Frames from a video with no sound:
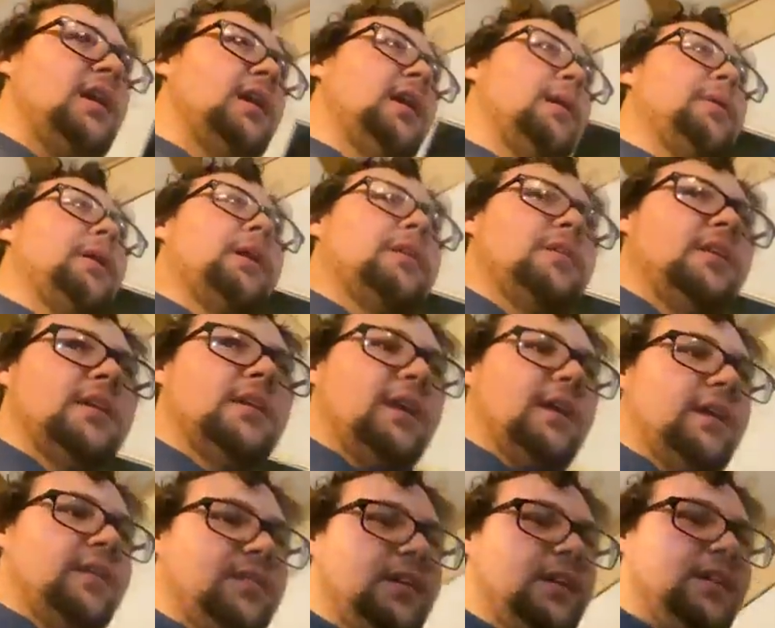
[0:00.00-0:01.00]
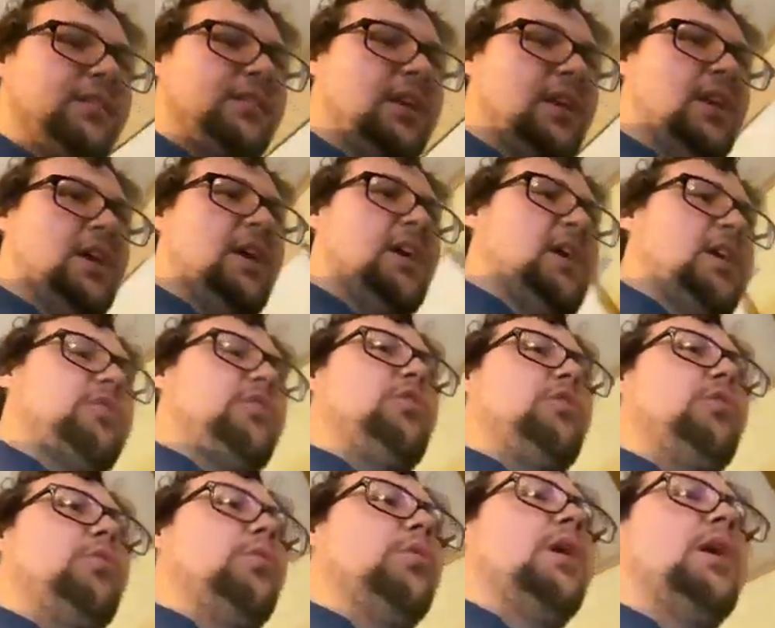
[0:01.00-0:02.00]
apparently online it says
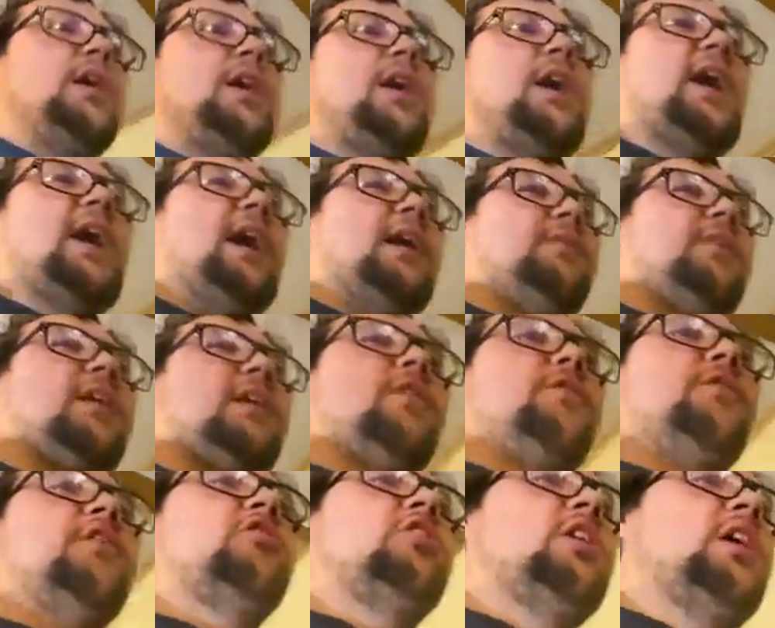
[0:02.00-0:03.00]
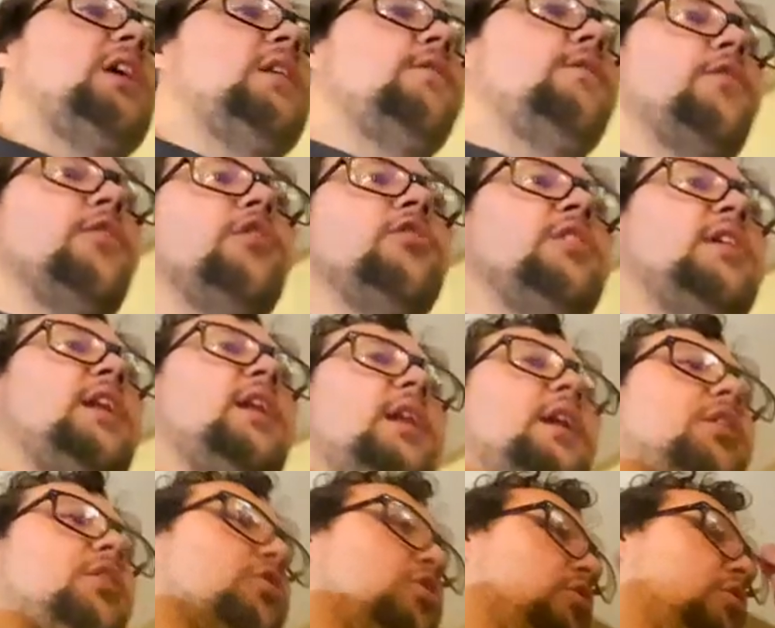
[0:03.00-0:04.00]
to have the other fish in first and then
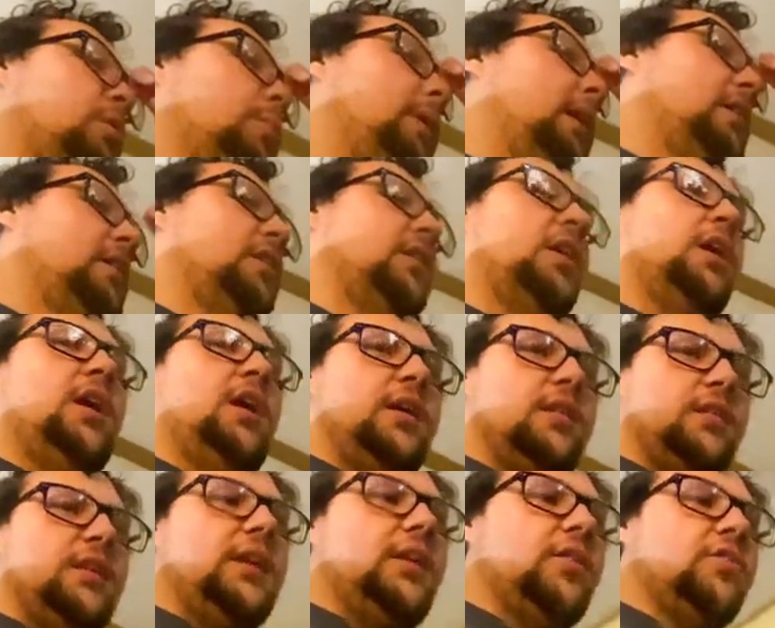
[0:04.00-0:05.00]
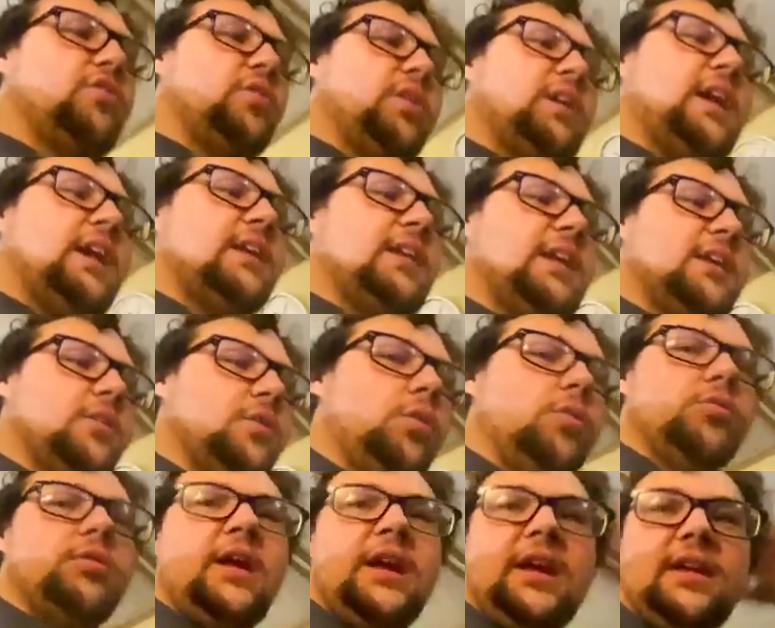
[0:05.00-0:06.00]
introduce the betta later, so it can't take the
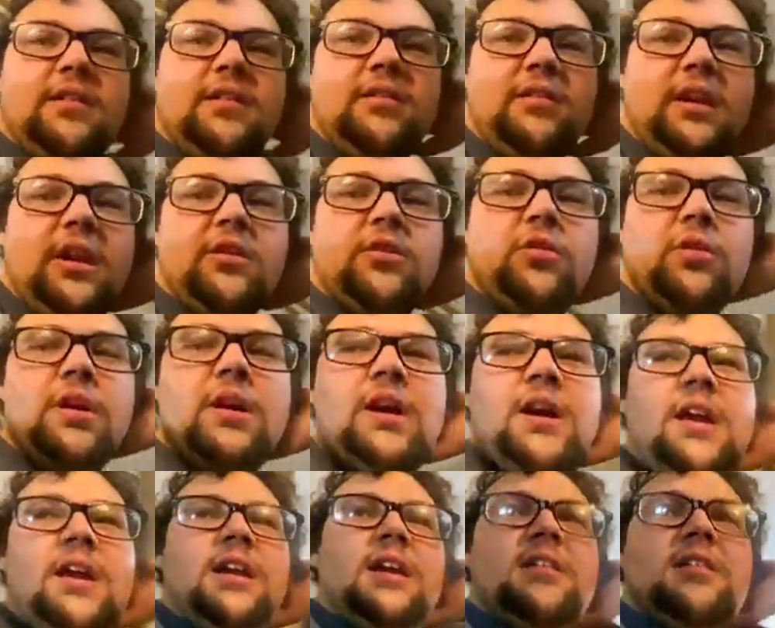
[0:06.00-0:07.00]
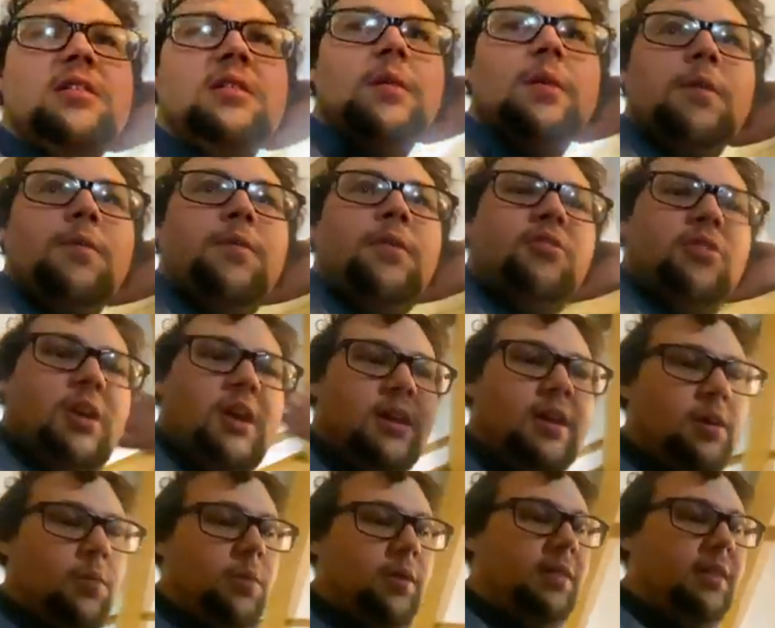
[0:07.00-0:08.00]
whole tank as its territory, because the other fish in
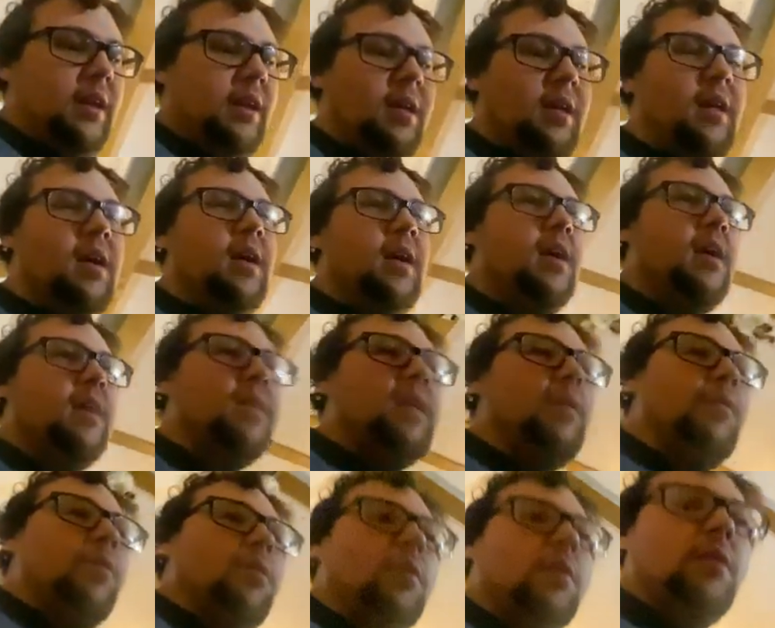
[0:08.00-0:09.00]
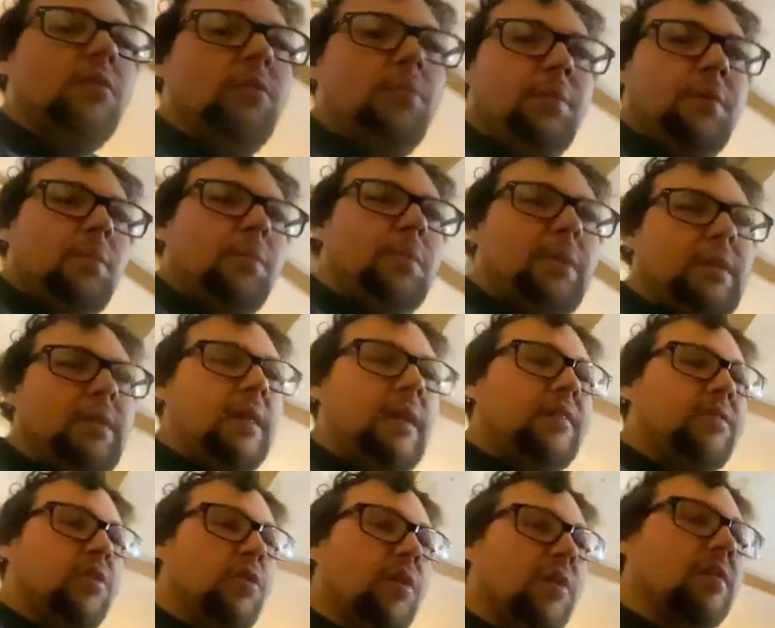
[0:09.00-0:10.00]
there with it, they won't. It will be
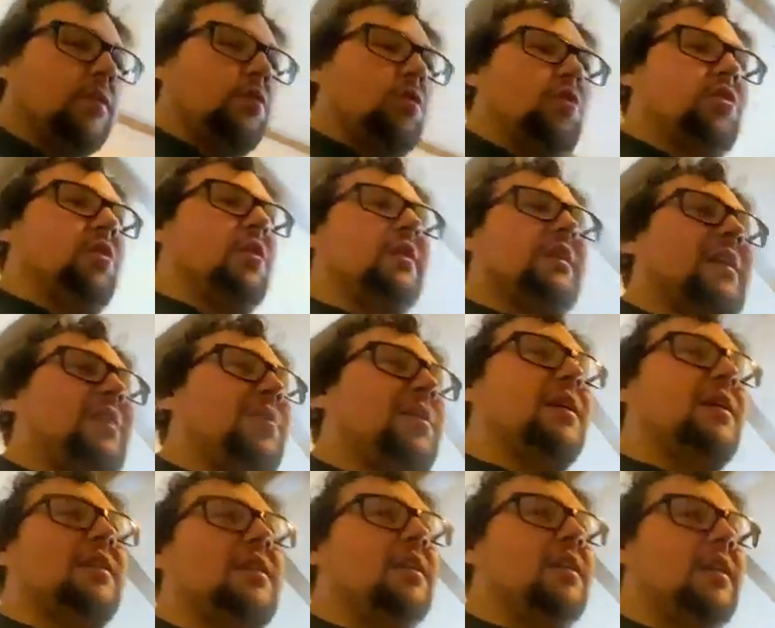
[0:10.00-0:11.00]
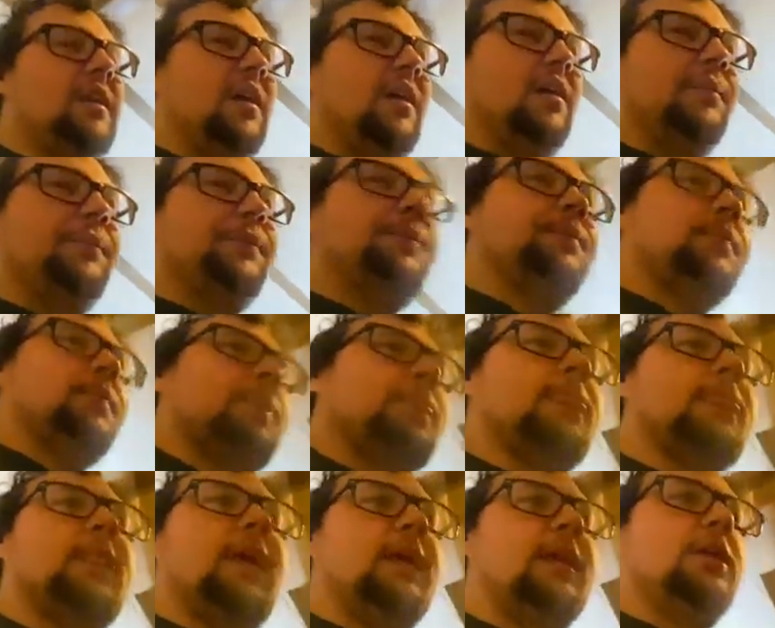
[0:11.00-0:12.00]
less aggressive towards you because that makes it. Yeah,
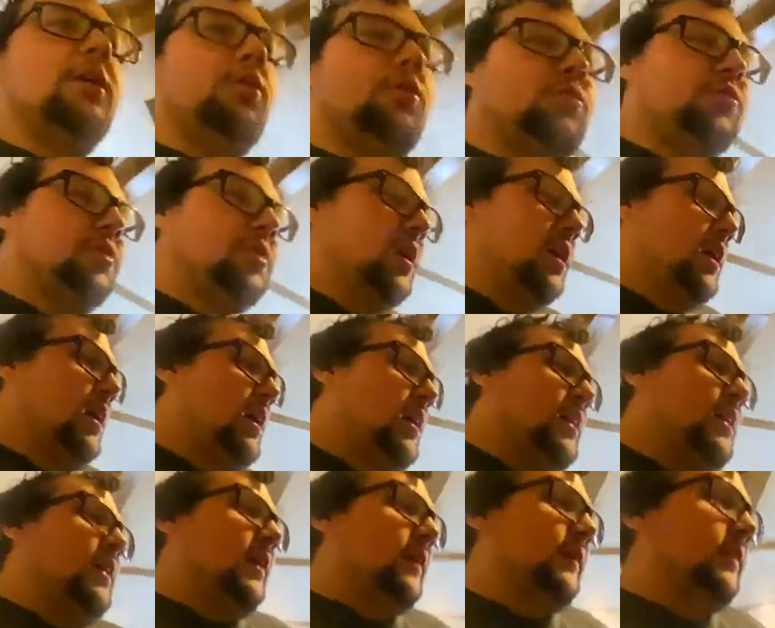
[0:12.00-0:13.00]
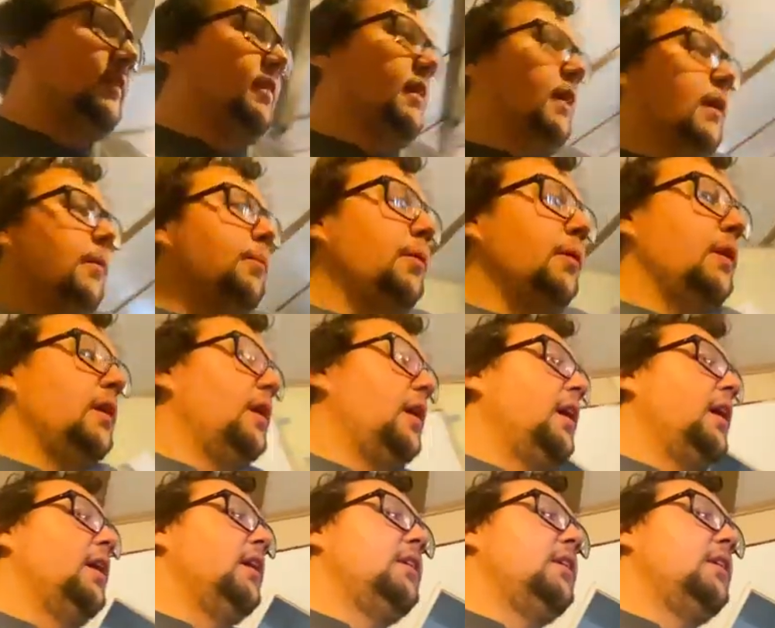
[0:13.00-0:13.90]
it knows its thing. But uh,